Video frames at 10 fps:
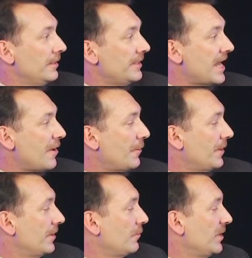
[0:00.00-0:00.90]
Now,
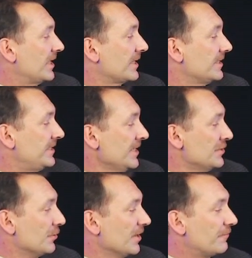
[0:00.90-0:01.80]
we can
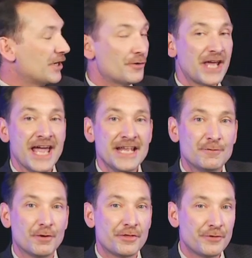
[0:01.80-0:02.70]
continue. If we go to n
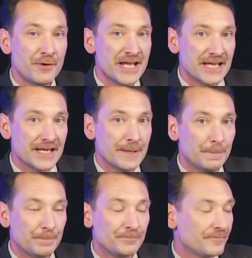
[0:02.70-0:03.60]
equal 3,
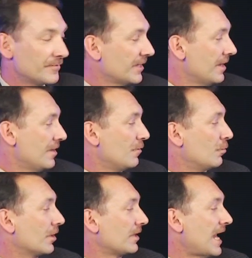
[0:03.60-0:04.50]

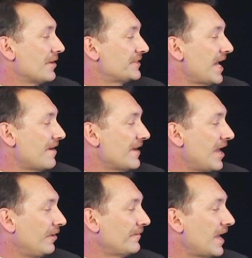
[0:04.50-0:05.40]
we're allowed to have
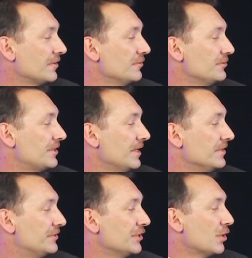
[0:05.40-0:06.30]
L values
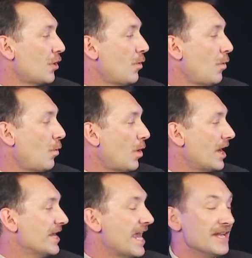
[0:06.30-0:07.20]
0,
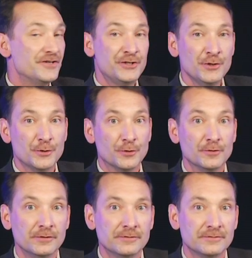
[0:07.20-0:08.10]
1, and
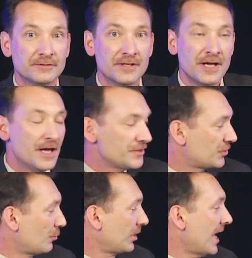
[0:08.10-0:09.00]
2.
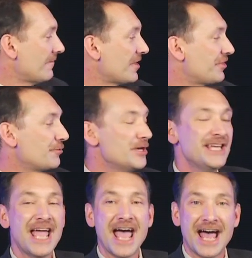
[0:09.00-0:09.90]
So we'll have a
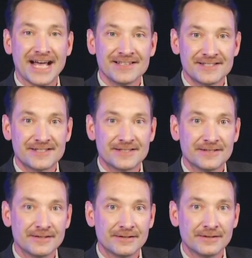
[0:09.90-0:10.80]
3s.
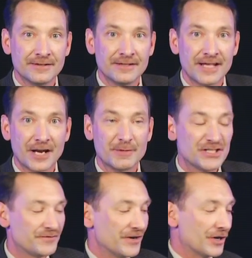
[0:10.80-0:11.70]
That'll be
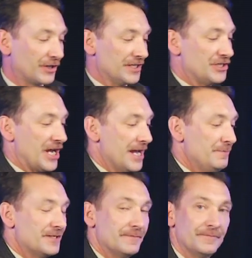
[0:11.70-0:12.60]
spherically shaped.